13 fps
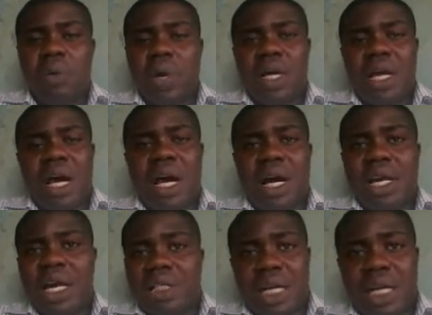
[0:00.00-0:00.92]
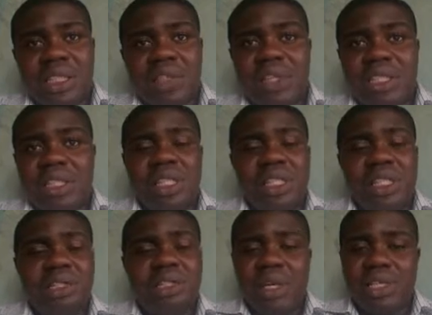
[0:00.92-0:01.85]
whether class
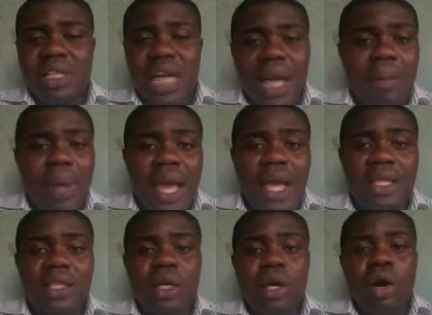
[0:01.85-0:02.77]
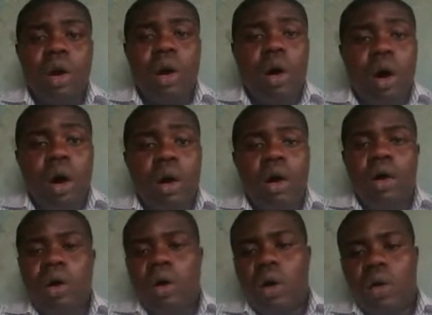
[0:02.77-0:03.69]
activity, assignment, or
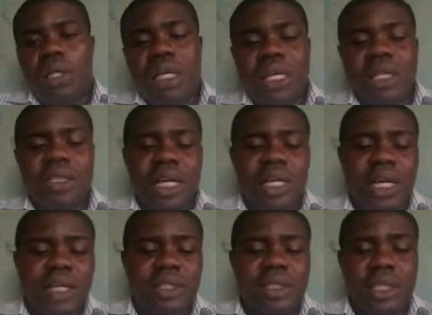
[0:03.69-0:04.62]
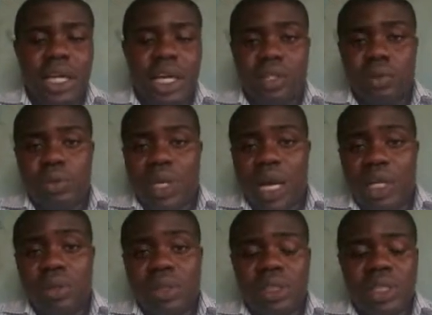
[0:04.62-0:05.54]
on the internet that we
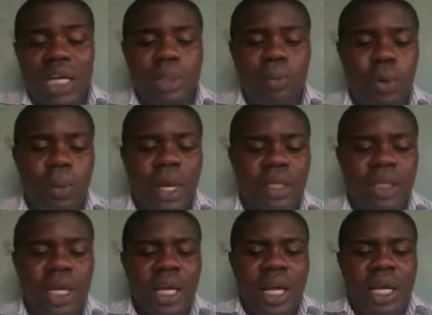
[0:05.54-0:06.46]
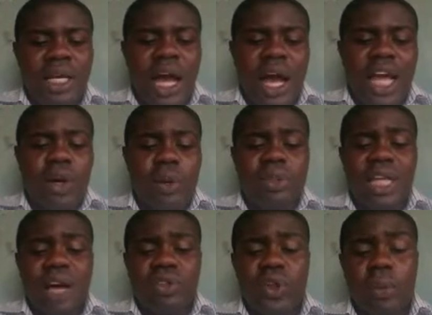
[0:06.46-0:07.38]
are using at the moment. Now, I
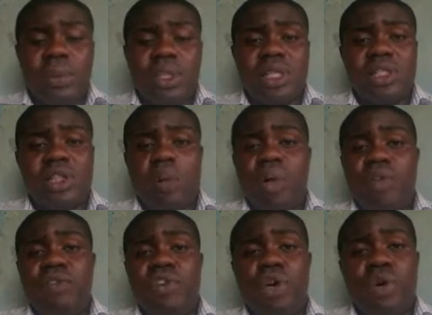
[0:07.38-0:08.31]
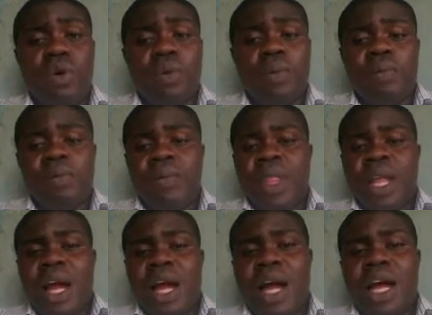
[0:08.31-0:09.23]
observe something. Some of you,
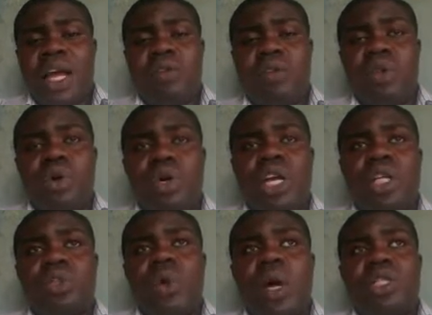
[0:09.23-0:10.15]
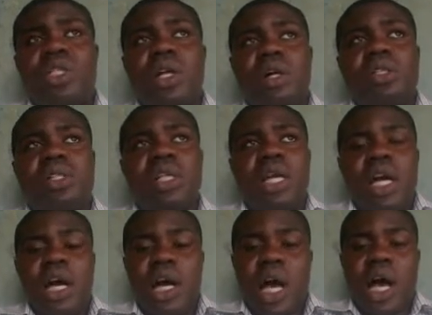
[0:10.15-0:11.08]
uh, even though each questions
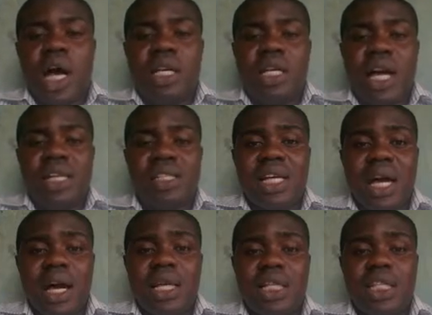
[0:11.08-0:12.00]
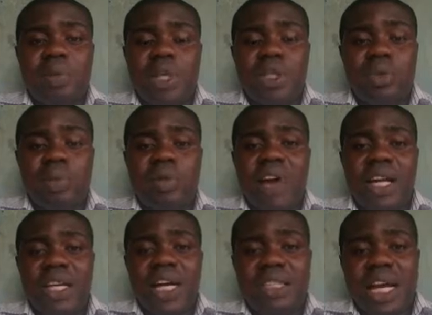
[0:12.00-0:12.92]
uh, the answer, the space to
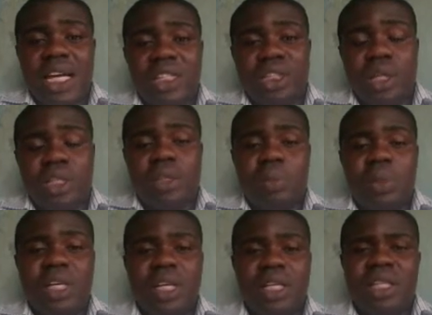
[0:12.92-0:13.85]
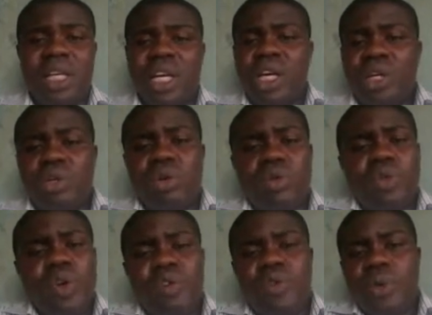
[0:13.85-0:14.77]
provide the answer is just beneath.
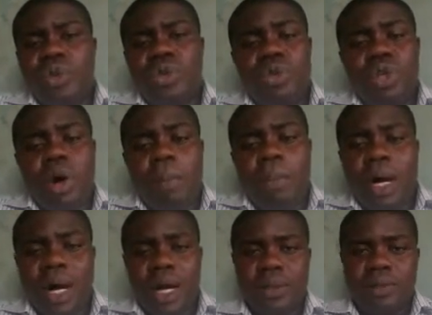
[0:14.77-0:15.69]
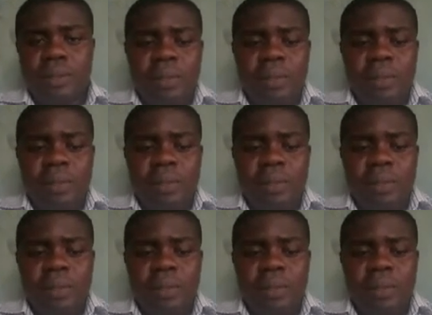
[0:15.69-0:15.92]
You've refused to number,